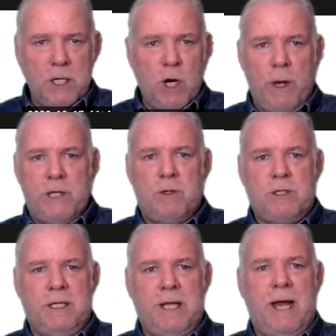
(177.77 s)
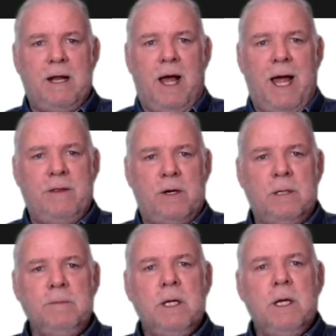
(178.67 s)
No interest in that
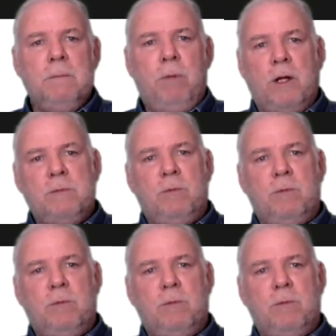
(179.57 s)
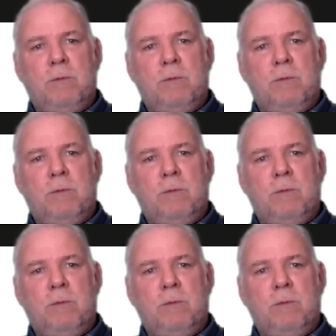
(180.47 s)
either. Baltimore's traveling to